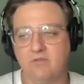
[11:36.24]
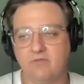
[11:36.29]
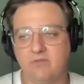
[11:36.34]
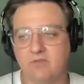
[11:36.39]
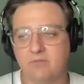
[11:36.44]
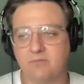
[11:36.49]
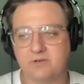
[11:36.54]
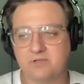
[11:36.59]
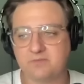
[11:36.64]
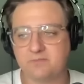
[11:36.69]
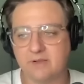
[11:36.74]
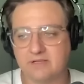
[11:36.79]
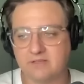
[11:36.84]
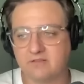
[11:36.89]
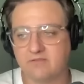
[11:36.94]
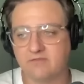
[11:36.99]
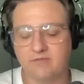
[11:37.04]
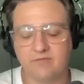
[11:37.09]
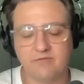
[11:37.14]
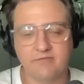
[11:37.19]
from the
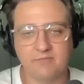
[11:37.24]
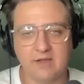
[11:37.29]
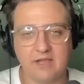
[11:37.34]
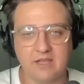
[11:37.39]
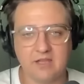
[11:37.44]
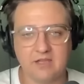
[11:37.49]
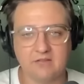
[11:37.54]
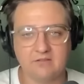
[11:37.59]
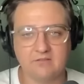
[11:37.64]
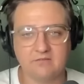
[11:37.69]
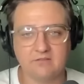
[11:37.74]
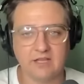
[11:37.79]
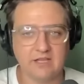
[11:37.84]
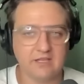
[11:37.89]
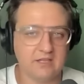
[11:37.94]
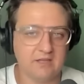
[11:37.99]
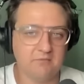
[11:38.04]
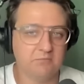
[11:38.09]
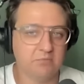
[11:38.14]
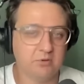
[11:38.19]
perspective of my
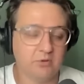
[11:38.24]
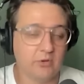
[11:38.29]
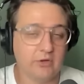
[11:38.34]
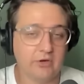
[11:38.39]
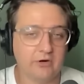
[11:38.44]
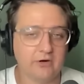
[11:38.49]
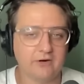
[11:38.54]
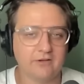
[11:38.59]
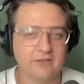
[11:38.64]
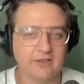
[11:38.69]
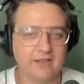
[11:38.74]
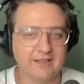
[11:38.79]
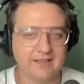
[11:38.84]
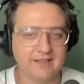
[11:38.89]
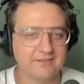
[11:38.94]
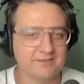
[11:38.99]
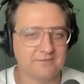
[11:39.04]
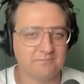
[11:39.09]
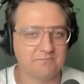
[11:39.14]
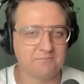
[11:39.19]
like employer,
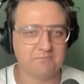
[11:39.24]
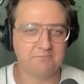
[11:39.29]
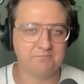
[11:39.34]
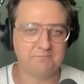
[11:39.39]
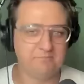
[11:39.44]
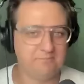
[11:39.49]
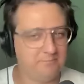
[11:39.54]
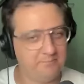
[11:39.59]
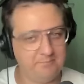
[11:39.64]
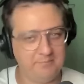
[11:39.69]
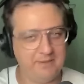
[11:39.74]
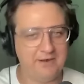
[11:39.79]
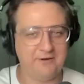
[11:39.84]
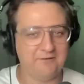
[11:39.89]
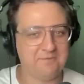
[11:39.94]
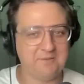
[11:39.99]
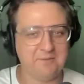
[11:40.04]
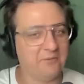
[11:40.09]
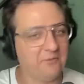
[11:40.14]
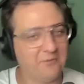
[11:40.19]
like it's
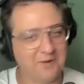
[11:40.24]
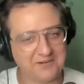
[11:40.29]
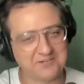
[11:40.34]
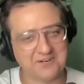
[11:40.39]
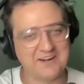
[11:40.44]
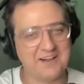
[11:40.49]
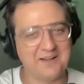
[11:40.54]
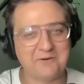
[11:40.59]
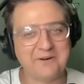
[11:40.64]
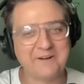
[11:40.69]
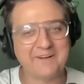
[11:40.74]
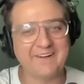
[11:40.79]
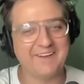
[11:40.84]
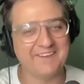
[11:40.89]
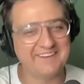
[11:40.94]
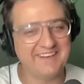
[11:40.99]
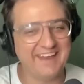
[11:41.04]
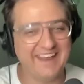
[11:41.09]
better if people watch our network all